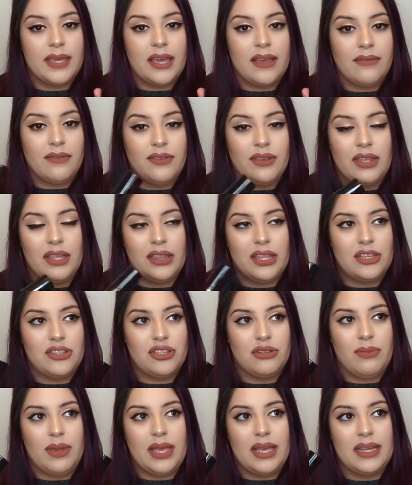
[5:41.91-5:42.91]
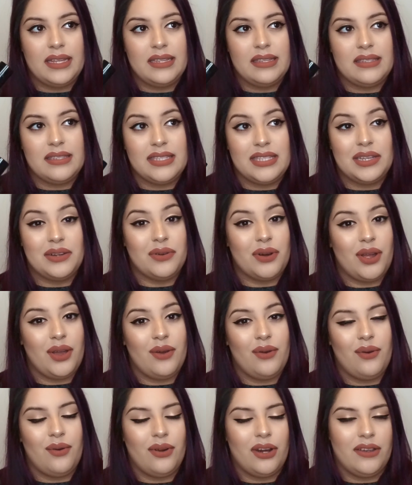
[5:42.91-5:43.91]
I feel like they should make a
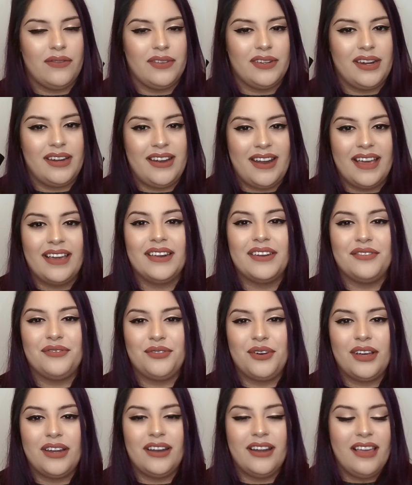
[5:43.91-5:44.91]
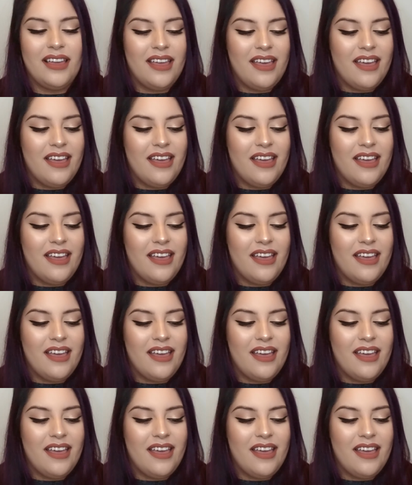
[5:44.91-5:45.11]
0 or even a -1.